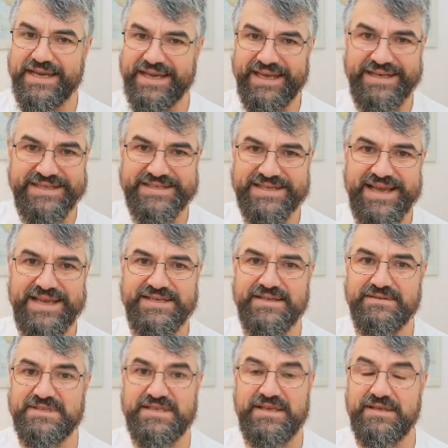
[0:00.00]
In this
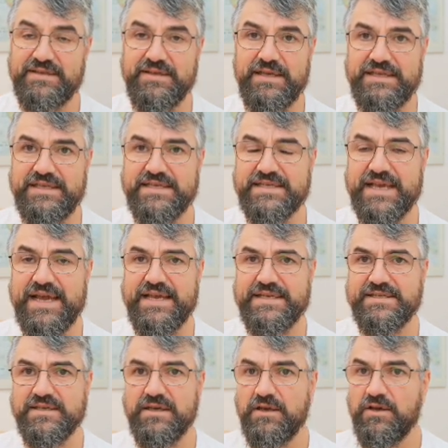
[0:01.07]

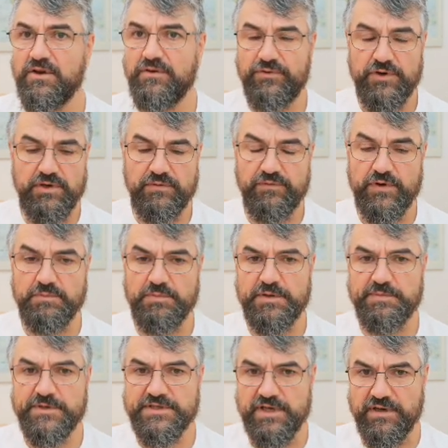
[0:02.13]
case, for
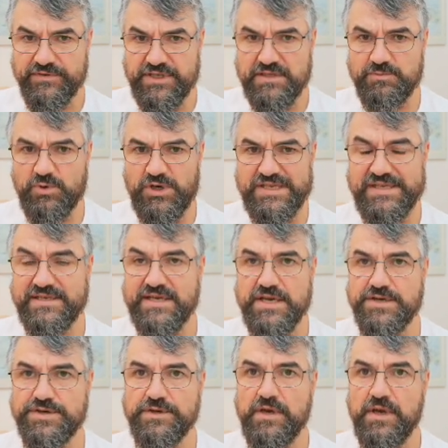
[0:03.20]
purpose of this presentation,